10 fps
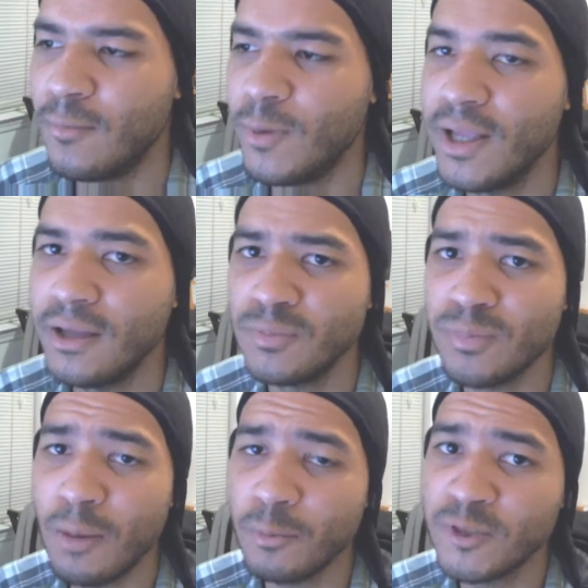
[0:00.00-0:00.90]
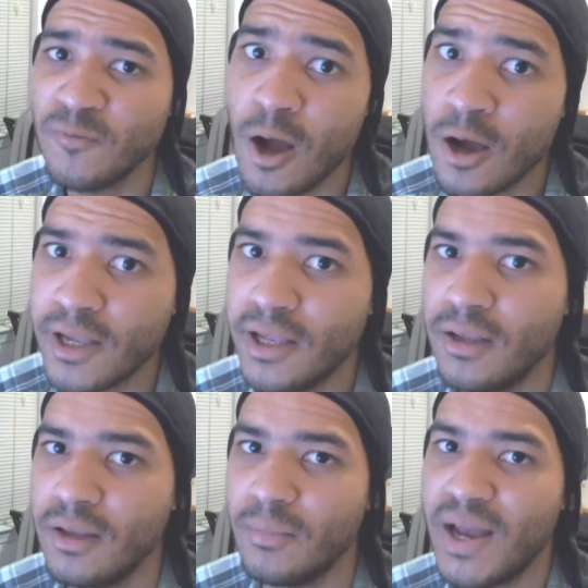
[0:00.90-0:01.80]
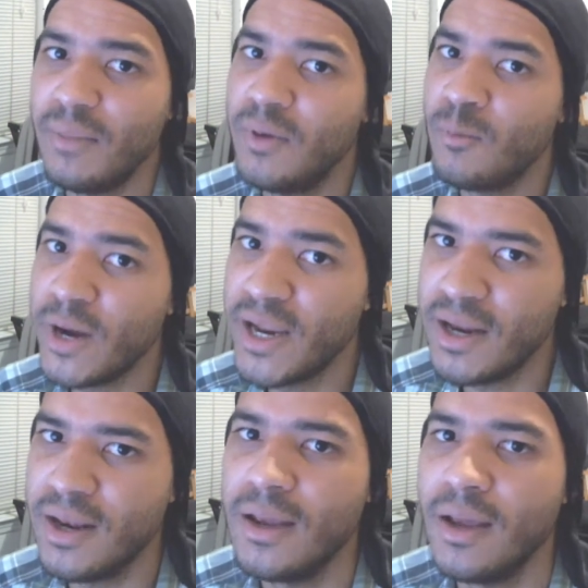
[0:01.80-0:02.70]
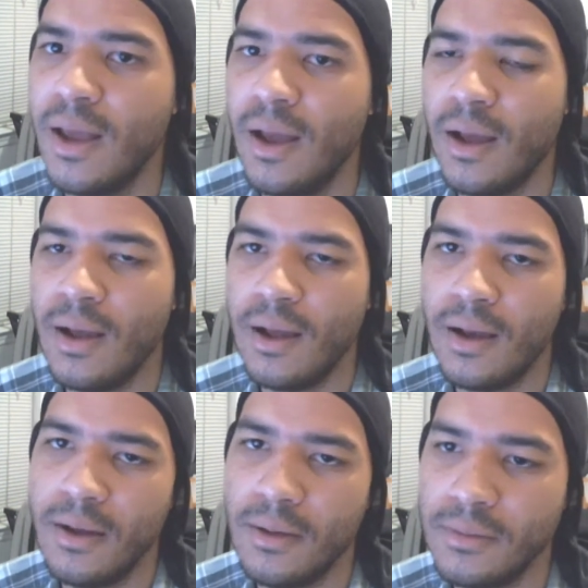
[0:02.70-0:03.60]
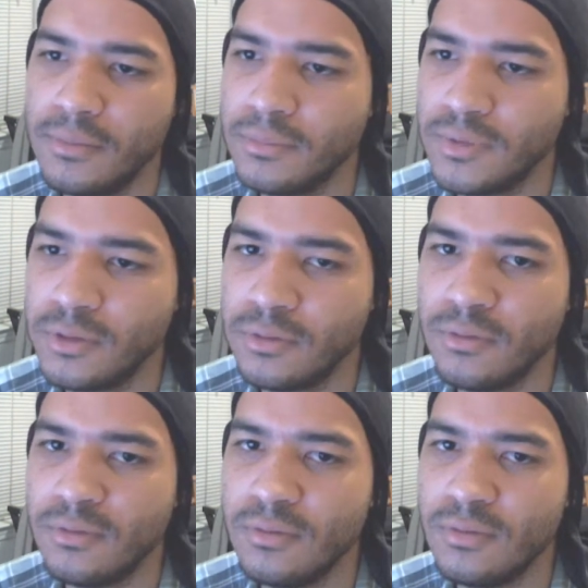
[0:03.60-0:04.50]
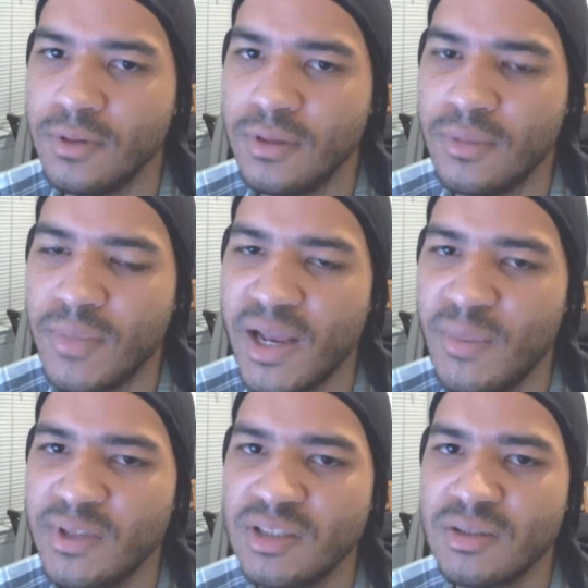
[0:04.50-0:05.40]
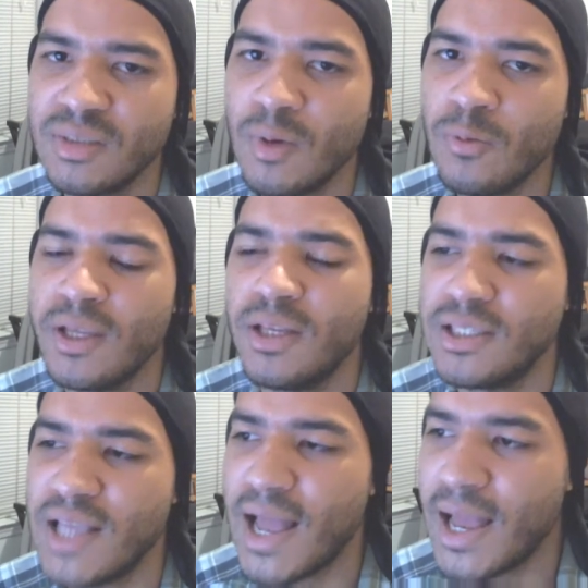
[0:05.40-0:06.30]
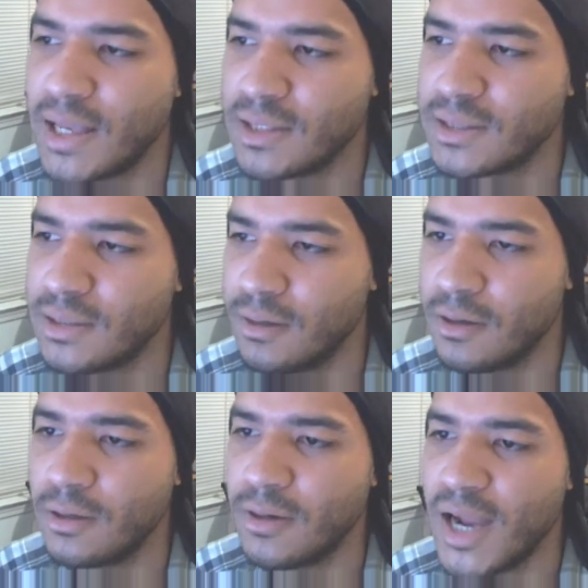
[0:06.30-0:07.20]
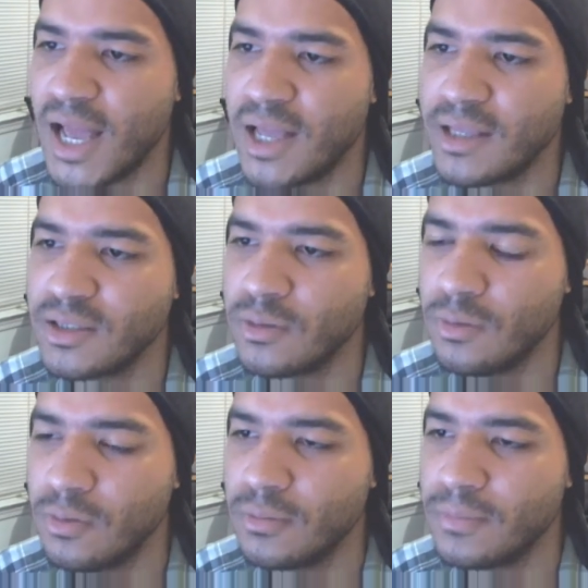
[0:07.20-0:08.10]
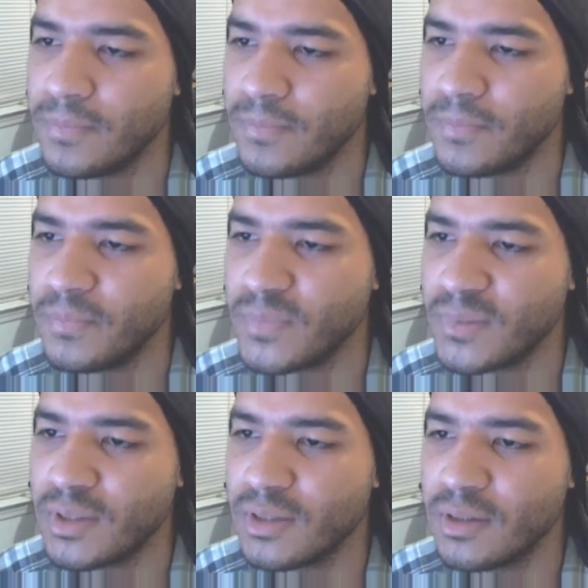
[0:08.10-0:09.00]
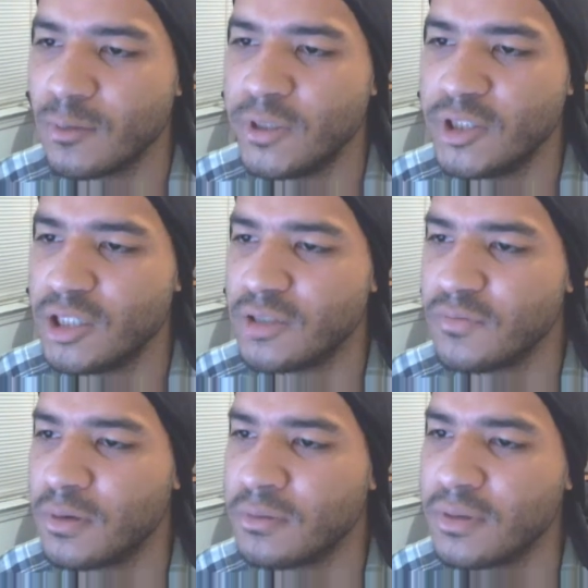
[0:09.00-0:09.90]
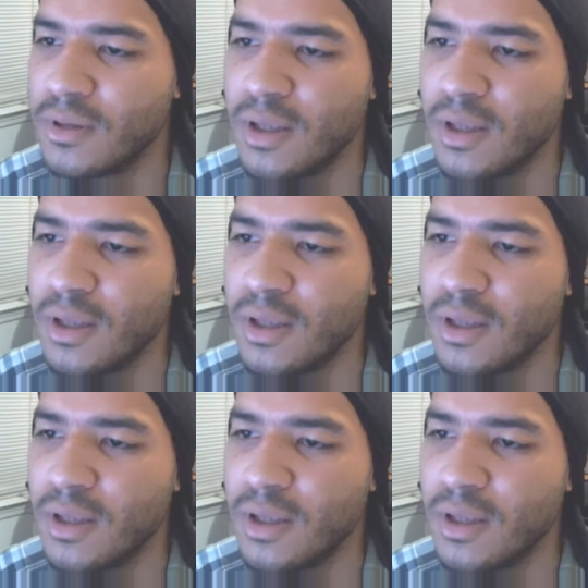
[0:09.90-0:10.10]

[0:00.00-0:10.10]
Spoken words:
Well, the problem was foggy. It might have been raining. It might have been some smoke in his eyes or her eyes. Quit judging folk.